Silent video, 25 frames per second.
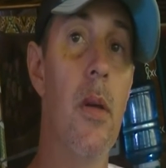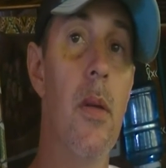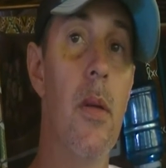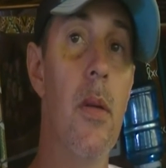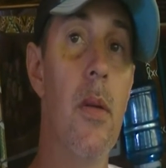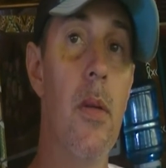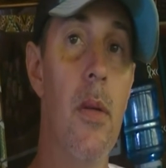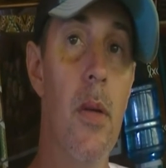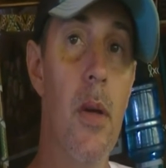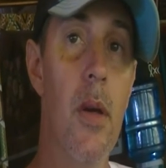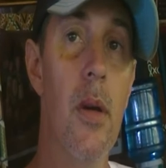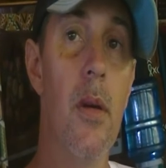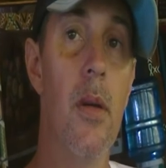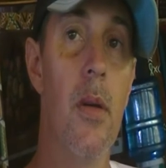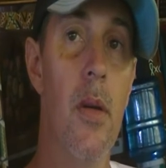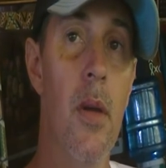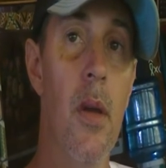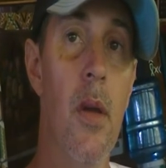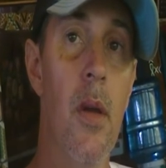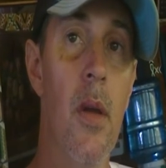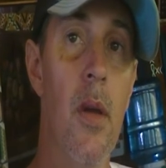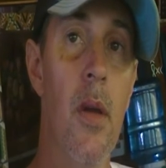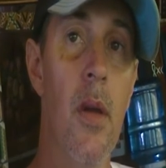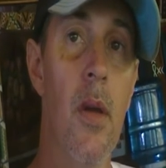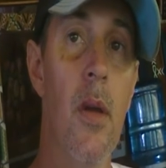yeah. or two years yeah.
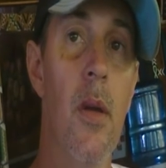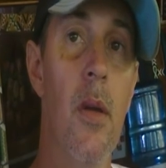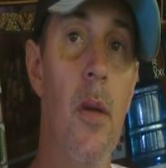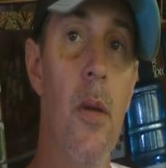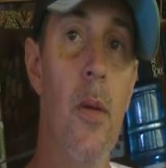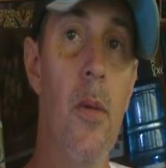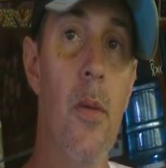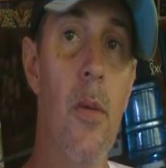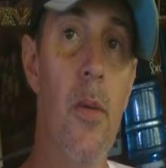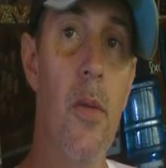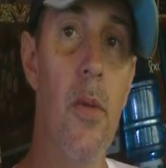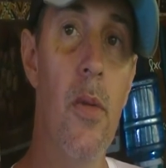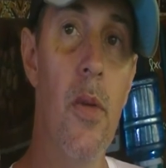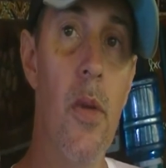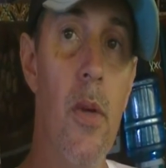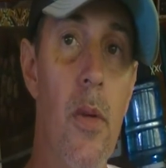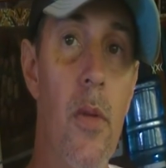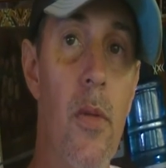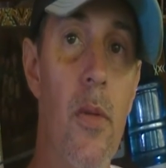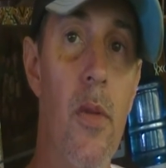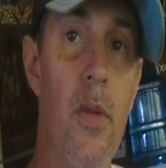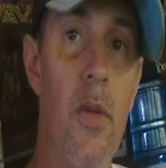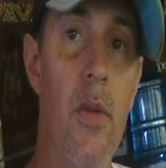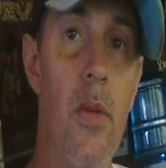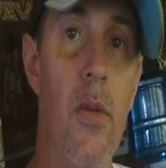basically. So you
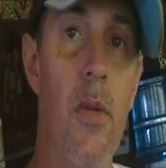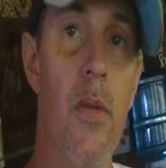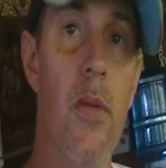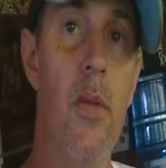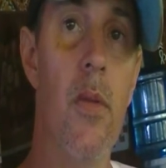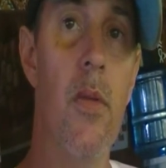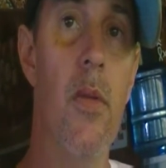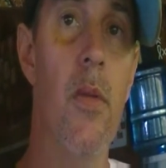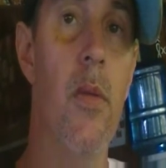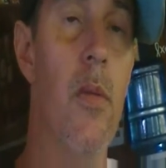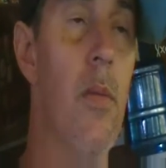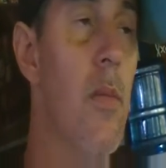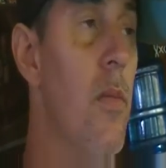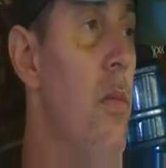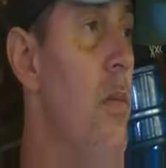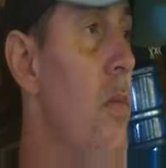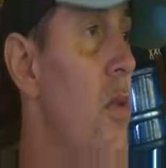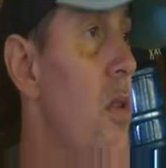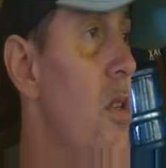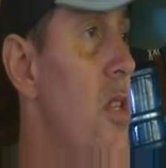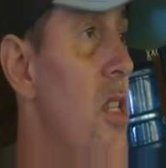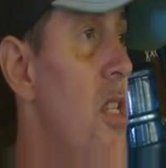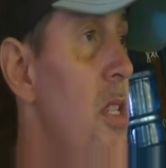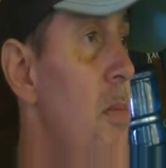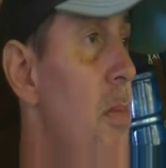can, you can, what area? What area?